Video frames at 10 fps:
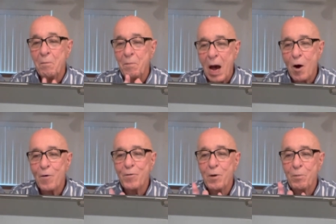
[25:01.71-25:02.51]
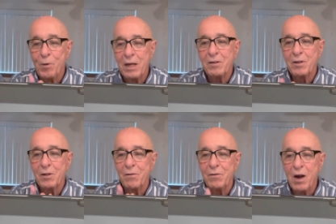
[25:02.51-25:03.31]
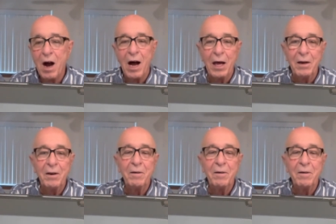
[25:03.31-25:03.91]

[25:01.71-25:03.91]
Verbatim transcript: powerful presence of God